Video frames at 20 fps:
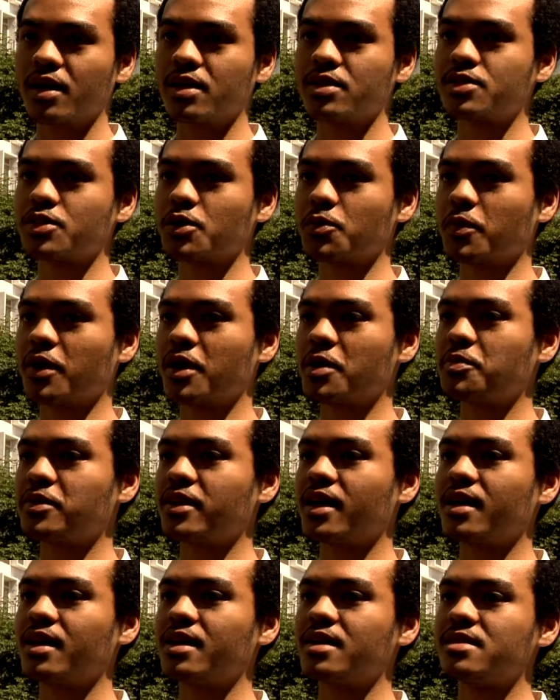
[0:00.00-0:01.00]
So my
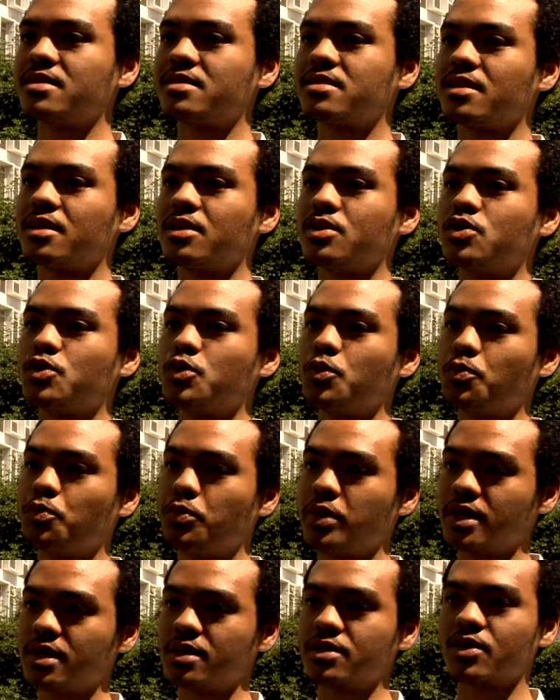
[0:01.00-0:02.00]
plan is to
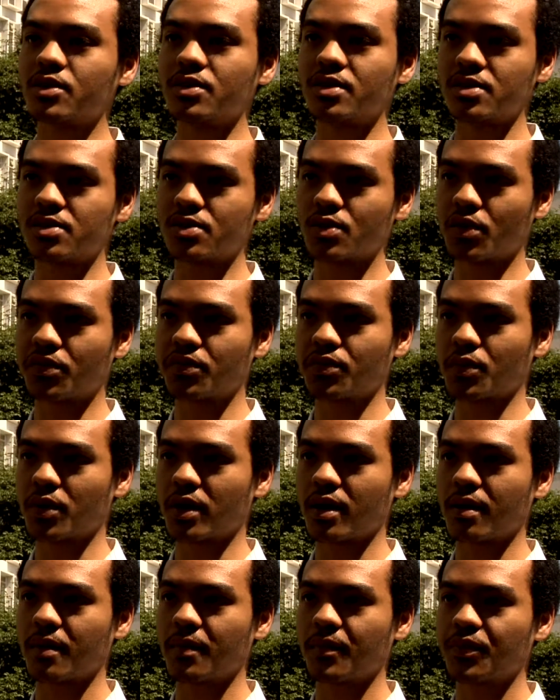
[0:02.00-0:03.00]
build on the
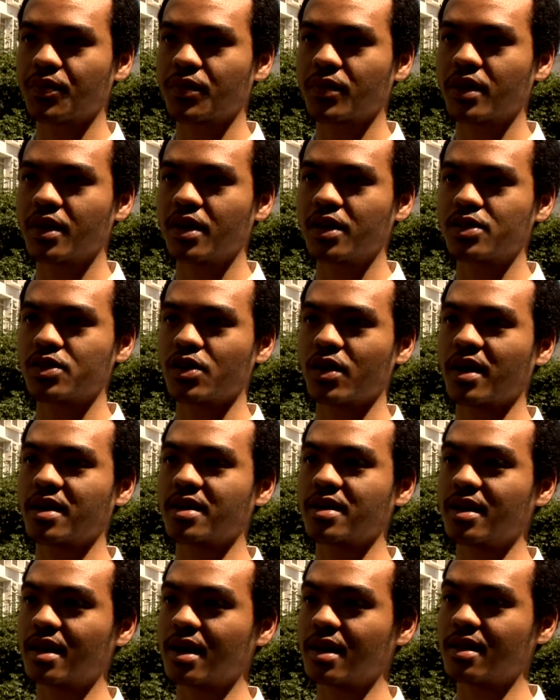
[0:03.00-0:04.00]
software so I
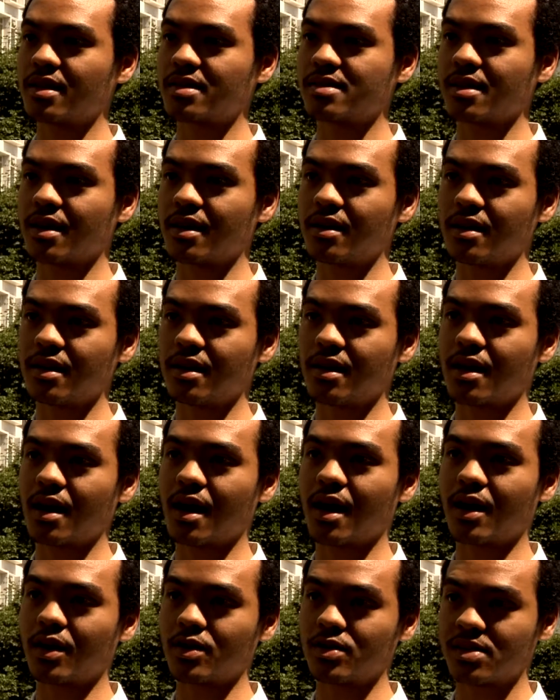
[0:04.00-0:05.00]
can get this idea
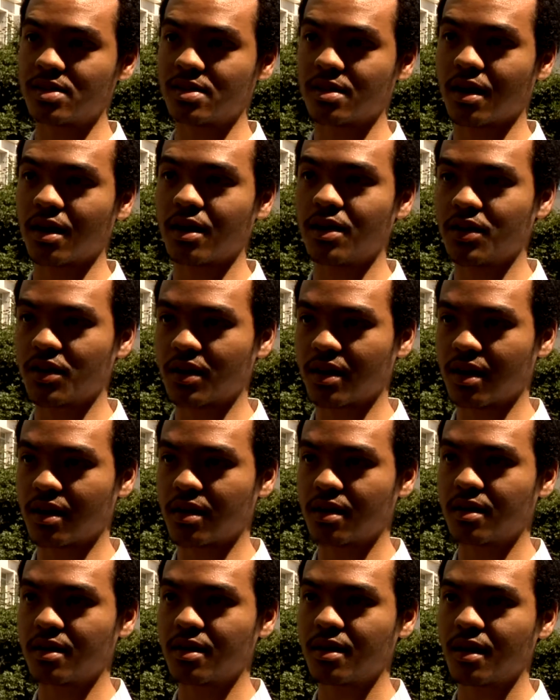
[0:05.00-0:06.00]
outside
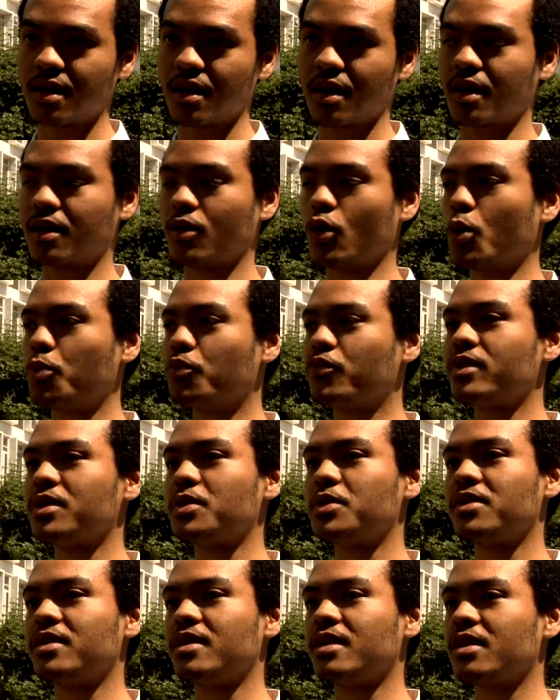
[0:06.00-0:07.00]
Uganda, and hopefully
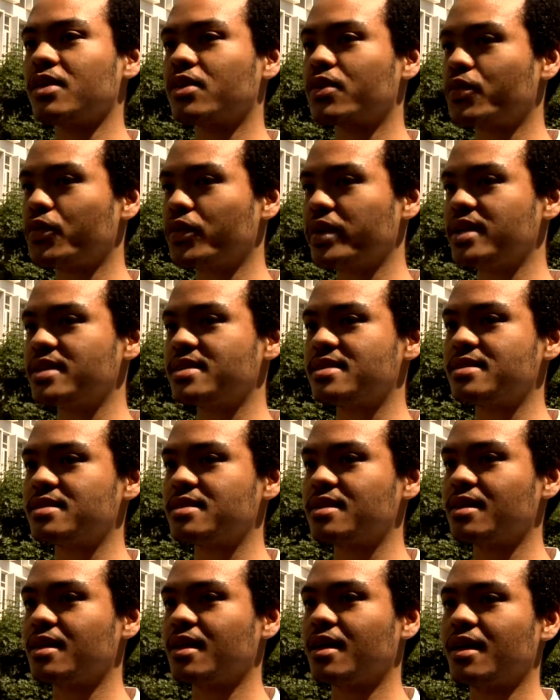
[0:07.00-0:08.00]
with the increased
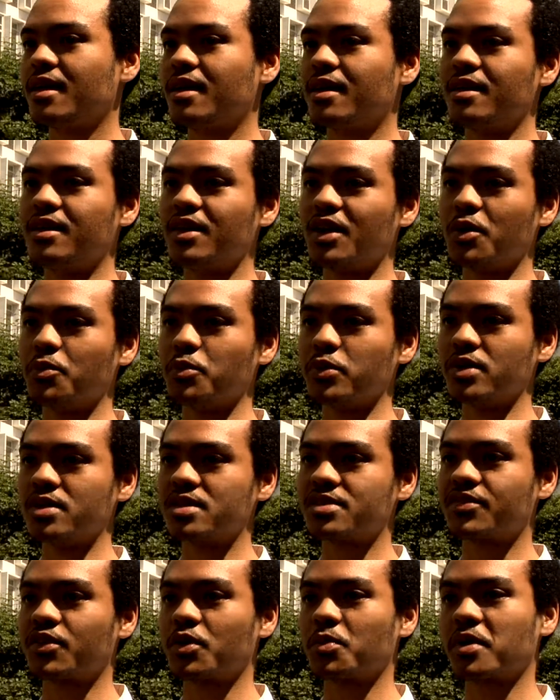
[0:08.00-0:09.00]

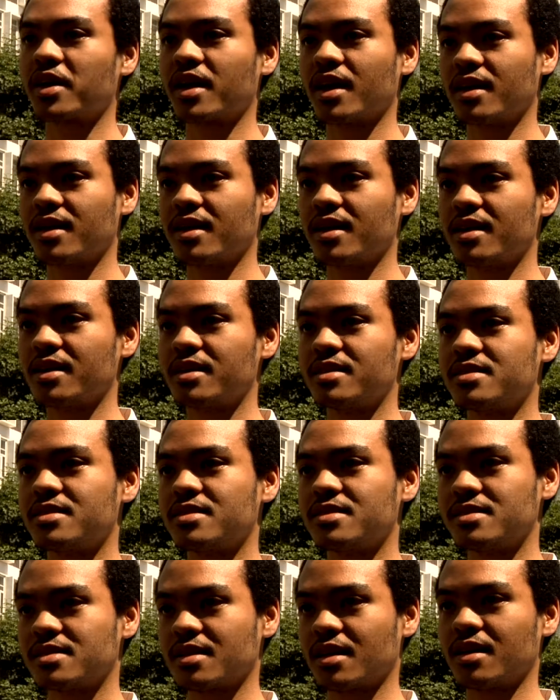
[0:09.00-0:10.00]
numbers from Kenya,
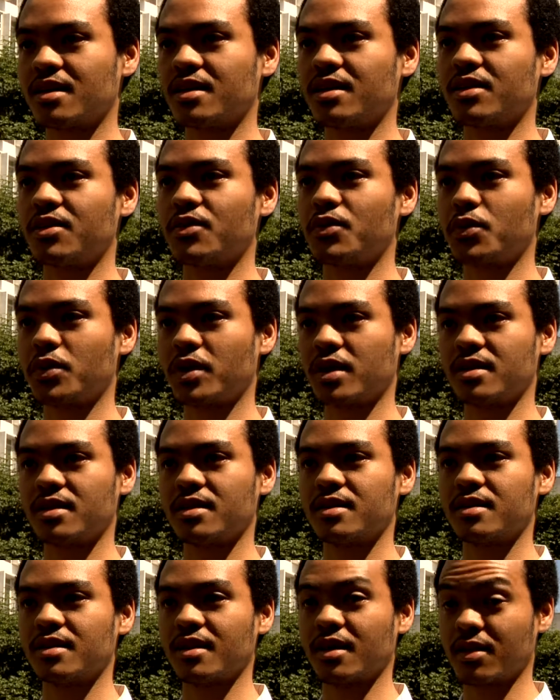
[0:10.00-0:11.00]
Tanzania,
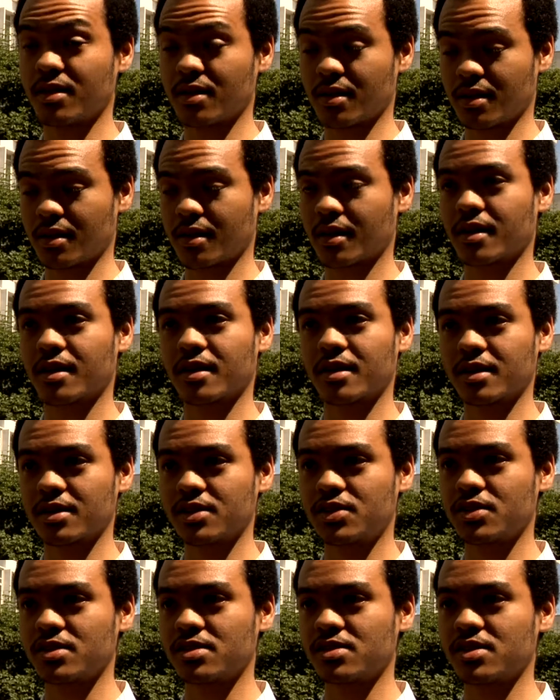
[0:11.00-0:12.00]
Rwanda, the other
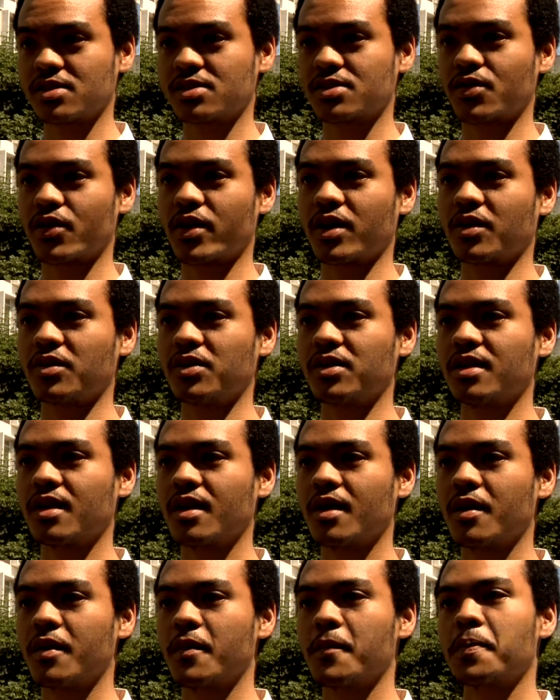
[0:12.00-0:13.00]
countries just around,
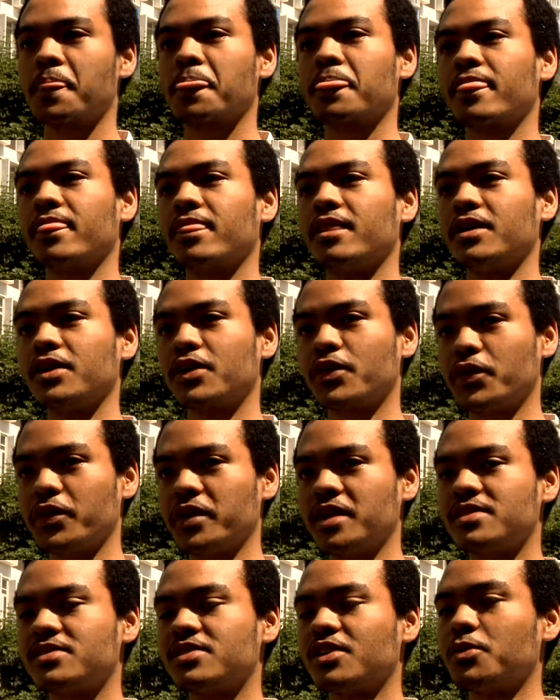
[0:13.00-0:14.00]
the
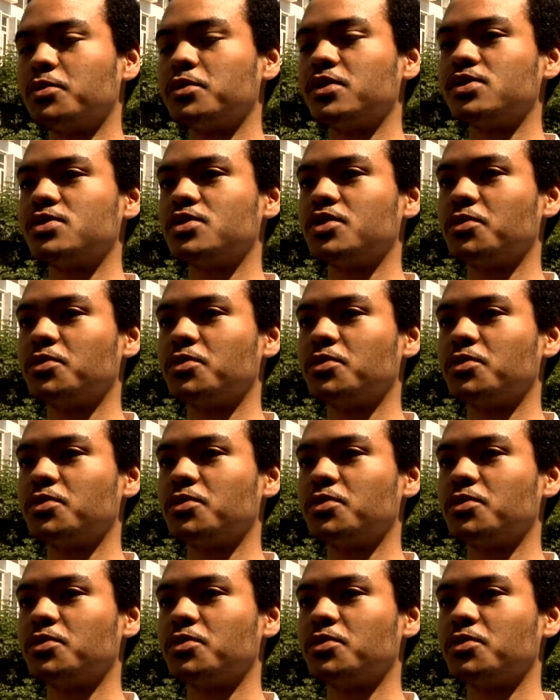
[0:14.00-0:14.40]
increased numbers